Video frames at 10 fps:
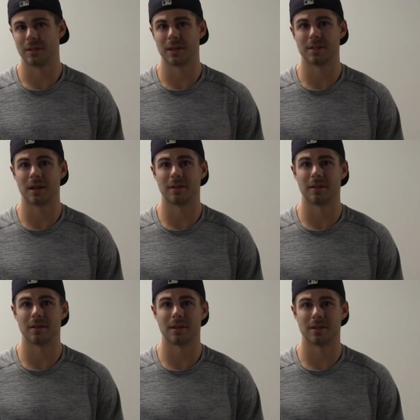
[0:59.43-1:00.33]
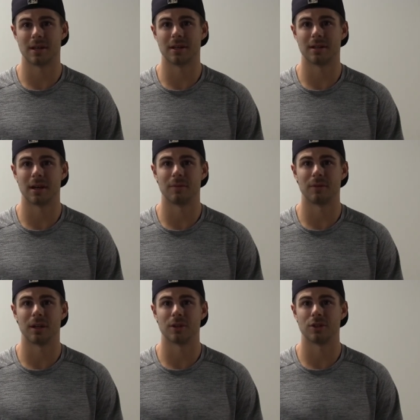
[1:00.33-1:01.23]
it's an exciting time
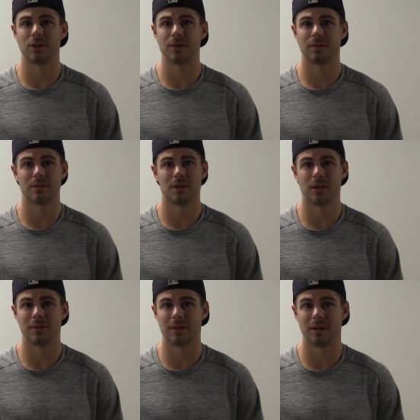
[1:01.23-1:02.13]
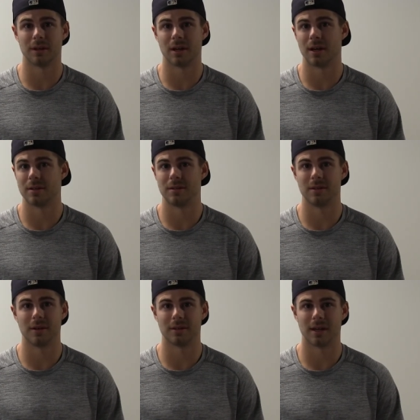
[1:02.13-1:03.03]
for next year. There's a lot of young guys,
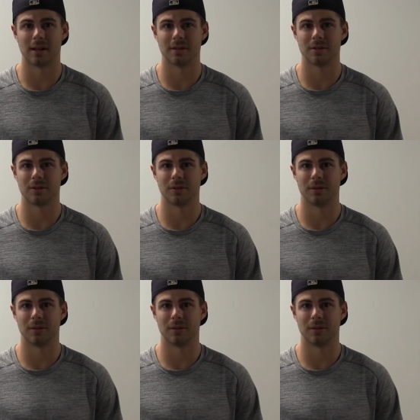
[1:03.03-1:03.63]
young talent,